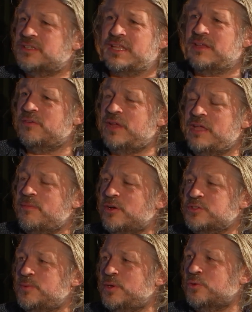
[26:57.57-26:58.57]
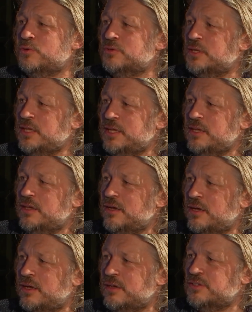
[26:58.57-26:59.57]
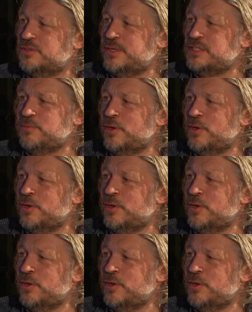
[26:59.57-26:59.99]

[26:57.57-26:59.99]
emails me or tweets